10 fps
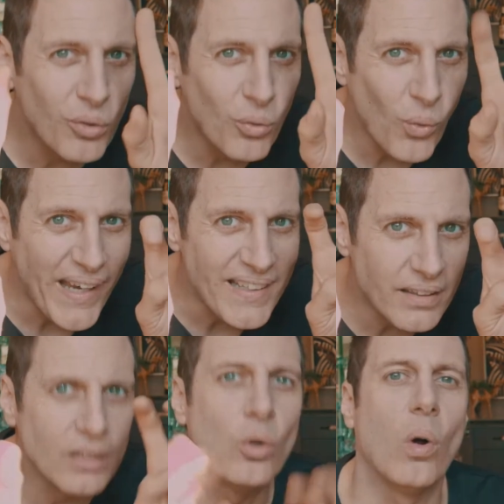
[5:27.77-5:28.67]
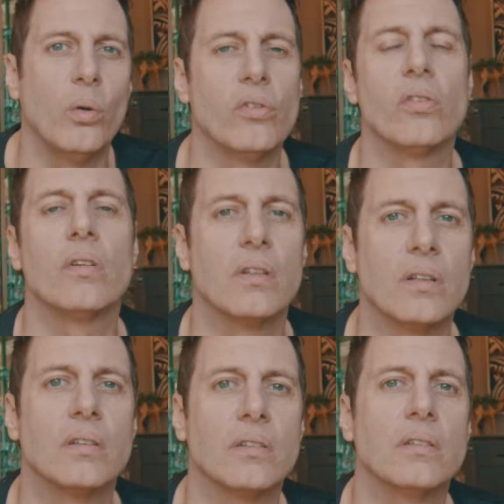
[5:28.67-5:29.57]
Weight in quotes.
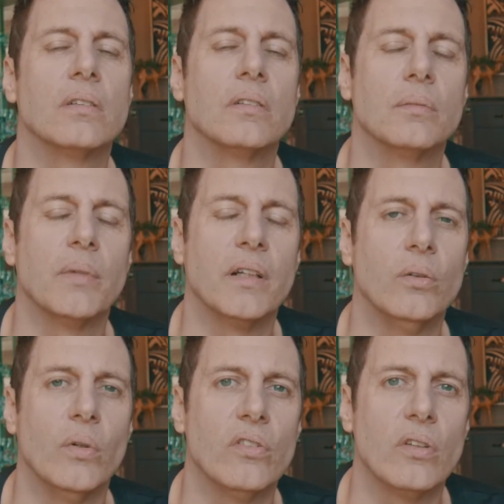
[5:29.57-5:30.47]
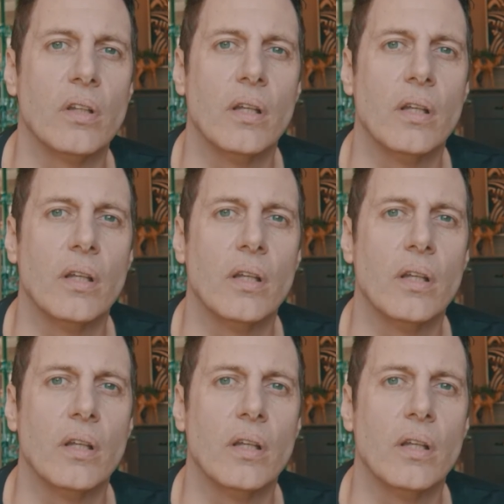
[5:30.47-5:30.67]
But anyways.